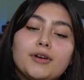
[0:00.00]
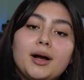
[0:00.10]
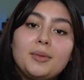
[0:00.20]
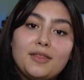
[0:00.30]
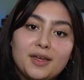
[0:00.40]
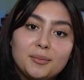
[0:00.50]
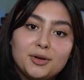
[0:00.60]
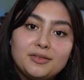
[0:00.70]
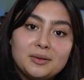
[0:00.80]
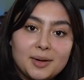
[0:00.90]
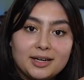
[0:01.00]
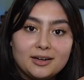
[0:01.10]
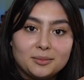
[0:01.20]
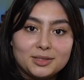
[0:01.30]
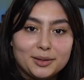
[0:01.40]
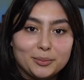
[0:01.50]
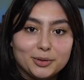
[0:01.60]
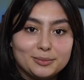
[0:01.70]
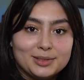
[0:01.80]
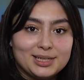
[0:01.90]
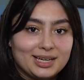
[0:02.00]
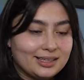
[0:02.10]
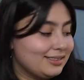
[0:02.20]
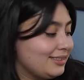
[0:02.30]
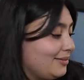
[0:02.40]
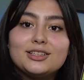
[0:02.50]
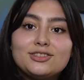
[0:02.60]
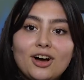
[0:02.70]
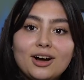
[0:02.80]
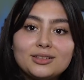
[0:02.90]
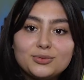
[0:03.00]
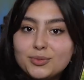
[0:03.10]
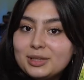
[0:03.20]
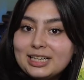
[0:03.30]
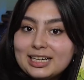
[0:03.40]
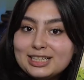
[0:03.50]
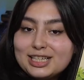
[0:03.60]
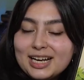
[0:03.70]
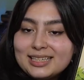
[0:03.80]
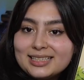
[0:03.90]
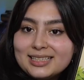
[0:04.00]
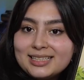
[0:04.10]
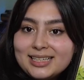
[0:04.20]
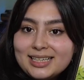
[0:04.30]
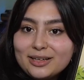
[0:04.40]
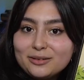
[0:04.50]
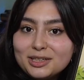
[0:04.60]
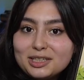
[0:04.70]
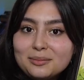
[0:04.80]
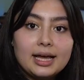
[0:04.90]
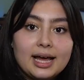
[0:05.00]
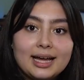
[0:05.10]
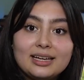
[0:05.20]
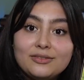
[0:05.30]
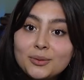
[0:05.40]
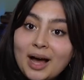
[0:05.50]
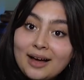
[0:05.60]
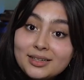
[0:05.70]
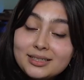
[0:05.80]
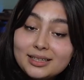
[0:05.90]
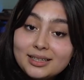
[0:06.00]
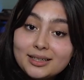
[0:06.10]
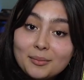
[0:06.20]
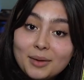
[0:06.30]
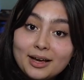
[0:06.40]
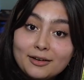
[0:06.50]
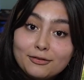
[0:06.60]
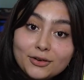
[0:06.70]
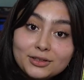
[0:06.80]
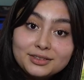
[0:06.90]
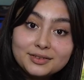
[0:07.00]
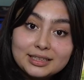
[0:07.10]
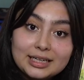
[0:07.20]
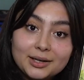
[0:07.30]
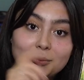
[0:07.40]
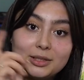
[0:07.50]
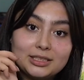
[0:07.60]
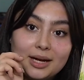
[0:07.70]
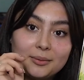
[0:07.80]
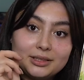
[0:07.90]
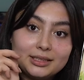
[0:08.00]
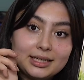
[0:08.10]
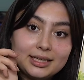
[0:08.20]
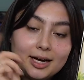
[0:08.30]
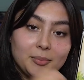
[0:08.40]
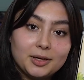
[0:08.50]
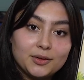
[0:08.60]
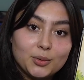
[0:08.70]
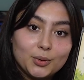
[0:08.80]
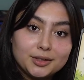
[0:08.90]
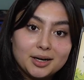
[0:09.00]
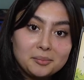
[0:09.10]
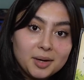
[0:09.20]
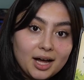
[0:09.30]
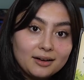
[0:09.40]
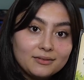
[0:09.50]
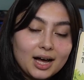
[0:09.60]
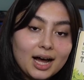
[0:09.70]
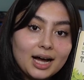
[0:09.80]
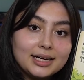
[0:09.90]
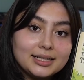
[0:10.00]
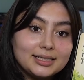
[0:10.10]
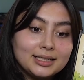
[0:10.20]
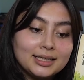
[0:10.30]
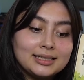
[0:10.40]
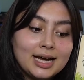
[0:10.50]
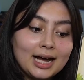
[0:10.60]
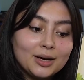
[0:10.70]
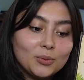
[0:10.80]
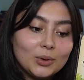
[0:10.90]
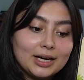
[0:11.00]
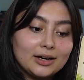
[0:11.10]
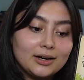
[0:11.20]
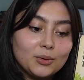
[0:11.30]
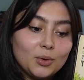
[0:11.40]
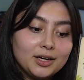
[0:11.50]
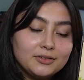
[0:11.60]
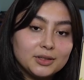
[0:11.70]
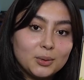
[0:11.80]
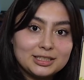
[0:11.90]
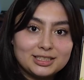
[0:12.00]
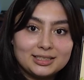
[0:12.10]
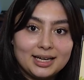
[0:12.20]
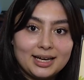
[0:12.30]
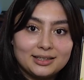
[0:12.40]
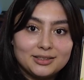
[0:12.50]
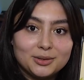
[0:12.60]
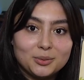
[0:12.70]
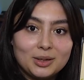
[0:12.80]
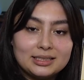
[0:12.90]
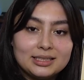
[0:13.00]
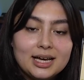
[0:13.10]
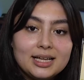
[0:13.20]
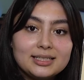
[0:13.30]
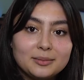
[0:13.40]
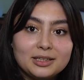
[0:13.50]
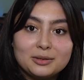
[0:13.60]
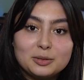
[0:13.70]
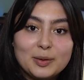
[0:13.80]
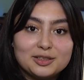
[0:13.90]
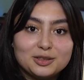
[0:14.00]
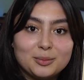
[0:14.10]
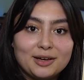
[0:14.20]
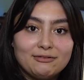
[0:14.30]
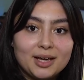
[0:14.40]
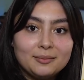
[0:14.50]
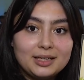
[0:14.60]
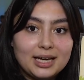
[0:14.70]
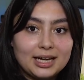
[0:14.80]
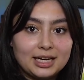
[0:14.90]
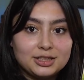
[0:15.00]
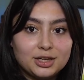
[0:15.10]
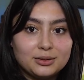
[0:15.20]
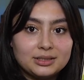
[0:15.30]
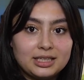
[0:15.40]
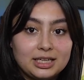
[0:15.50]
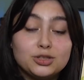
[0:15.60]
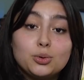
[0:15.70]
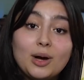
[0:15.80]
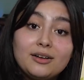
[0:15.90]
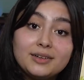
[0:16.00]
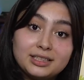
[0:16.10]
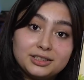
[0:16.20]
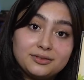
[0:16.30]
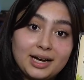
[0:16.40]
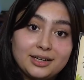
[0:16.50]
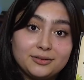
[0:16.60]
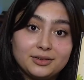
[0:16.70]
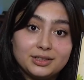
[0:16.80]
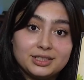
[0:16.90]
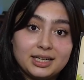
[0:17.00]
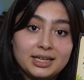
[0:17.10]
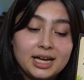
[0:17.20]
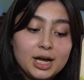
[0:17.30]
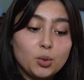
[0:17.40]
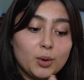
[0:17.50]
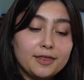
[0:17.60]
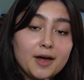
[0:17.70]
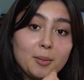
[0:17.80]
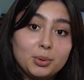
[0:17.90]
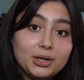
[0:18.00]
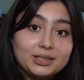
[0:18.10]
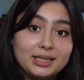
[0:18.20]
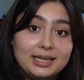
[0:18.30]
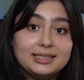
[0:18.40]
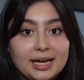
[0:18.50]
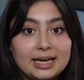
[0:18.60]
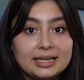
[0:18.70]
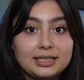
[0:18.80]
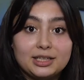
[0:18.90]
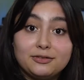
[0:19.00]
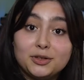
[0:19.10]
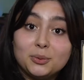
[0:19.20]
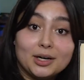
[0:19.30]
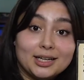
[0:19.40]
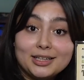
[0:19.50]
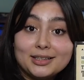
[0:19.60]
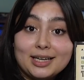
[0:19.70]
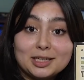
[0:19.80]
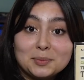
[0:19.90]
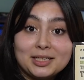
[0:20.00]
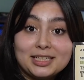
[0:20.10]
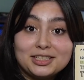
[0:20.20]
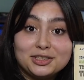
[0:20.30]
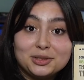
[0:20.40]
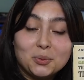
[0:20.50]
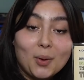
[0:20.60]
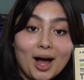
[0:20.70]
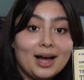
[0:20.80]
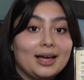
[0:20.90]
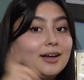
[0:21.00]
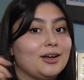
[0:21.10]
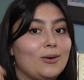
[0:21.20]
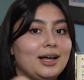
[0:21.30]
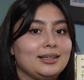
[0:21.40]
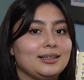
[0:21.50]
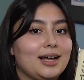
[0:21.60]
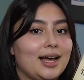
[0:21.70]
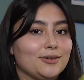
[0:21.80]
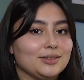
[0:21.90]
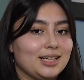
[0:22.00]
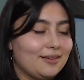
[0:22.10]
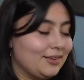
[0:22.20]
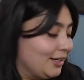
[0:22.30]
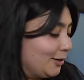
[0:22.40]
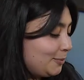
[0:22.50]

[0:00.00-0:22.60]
From the movie Bedknobs and Broomsticks. Songs from the Enchanted Tiki Room. And if you haven't seen my first video, which I will link up in the corner above, I did a tag where one of the questions I answered was something that was special to my family, and I chose the twelve inch vinyl version with a booklet. And if you want to hear the explanation to why, go ahead and head over to that video.